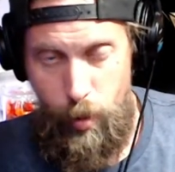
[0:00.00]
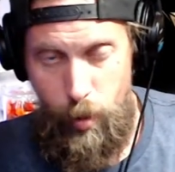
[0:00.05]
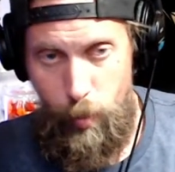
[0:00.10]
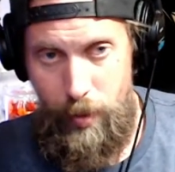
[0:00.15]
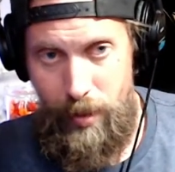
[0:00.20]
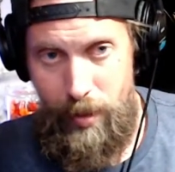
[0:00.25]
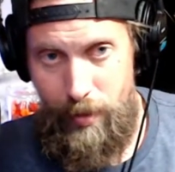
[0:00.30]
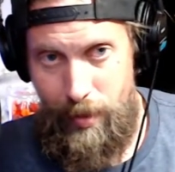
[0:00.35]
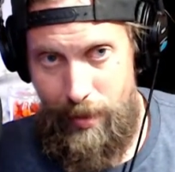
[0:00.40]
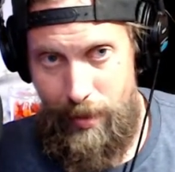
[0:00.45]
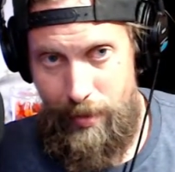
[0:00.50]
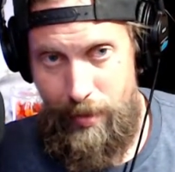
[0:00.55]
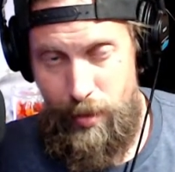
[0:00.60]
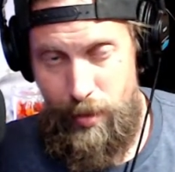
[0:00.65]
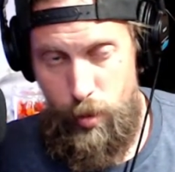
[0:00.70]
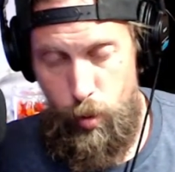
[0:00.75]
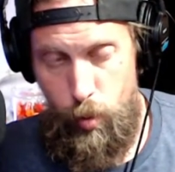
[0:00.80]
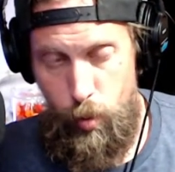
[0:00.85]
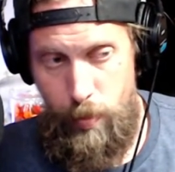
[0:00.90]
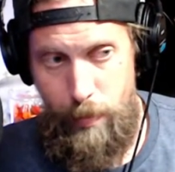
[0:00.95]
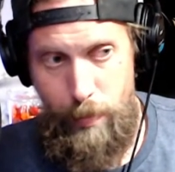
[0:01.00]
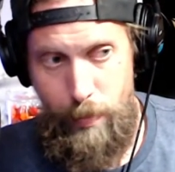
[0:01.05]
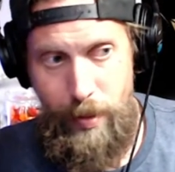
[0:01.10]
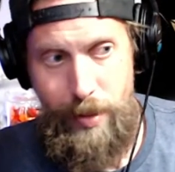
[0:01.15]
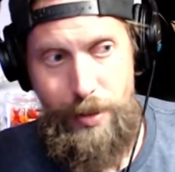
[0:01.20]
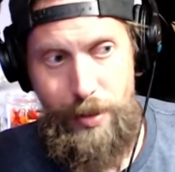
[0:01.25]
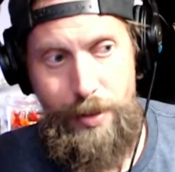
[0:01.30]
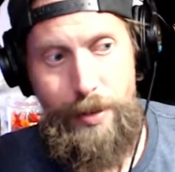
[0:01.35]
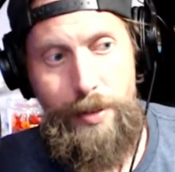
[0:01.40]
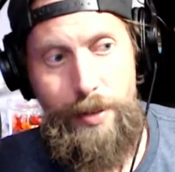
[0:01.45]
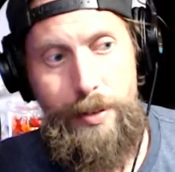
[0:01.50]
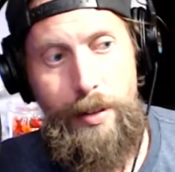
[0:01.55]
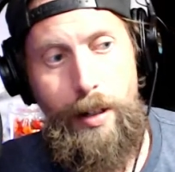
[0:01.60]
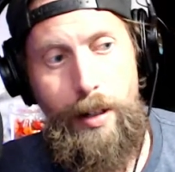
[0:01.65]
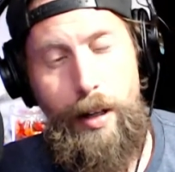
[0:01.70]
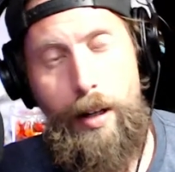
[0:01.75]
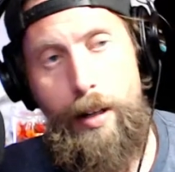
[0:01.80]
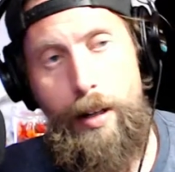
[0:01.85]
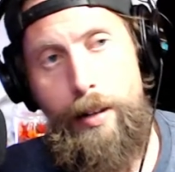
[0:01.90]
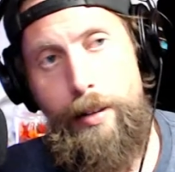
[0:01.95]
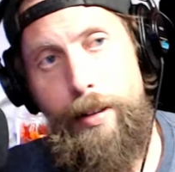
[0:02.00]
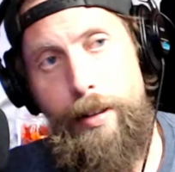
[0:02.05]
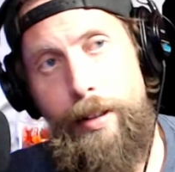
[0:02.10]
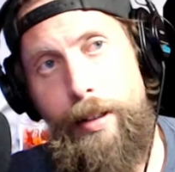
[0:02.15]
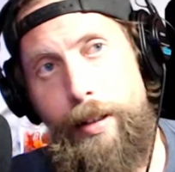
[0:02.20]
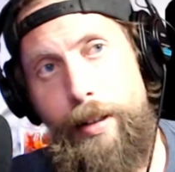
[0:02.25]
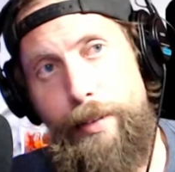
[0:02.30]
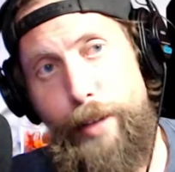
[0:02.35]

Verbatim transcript: Don't be looking at these stupid pictures on